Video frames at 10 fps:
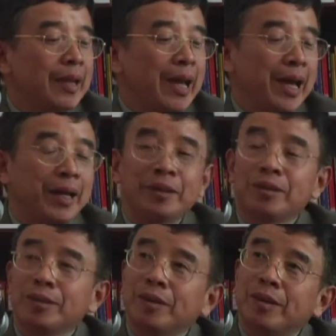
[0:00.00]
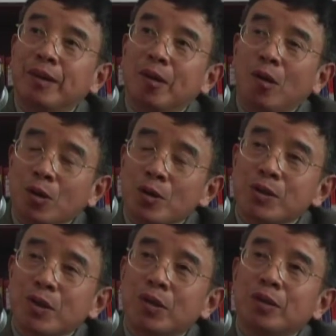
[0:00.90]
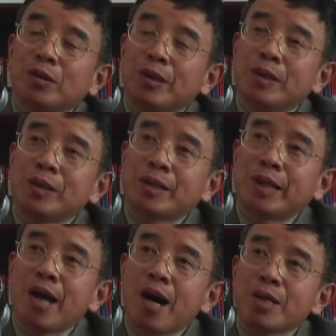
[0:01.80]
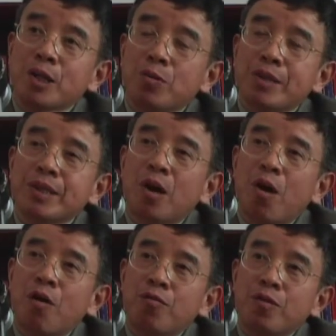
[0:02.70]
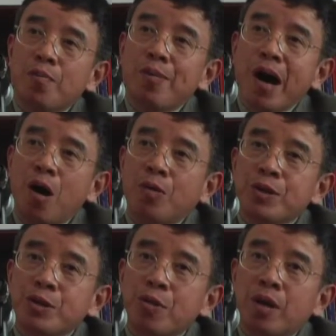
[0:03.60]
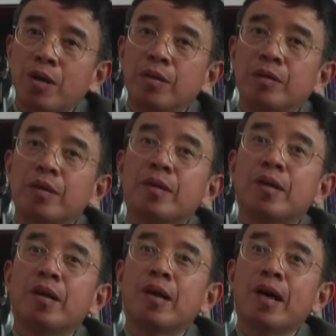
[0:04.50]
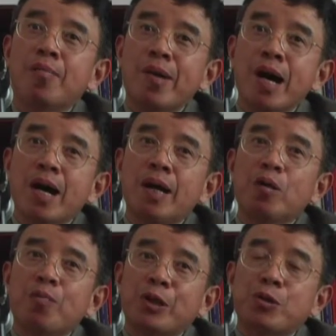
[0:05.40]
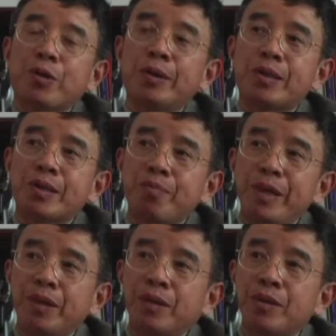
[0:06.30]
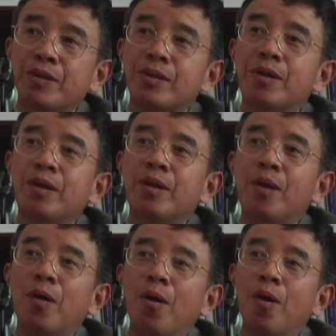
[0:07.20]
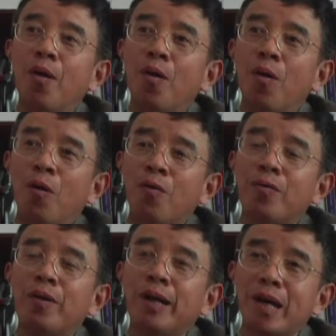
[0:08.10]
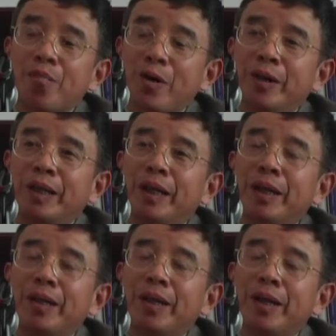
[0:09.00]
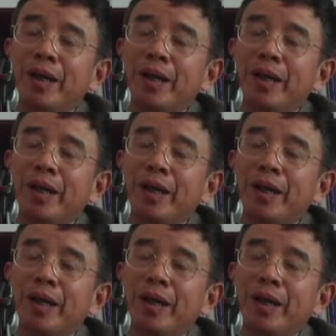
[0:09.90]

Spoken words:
And also, this is the consequence of power struggle among or between the speakers of a community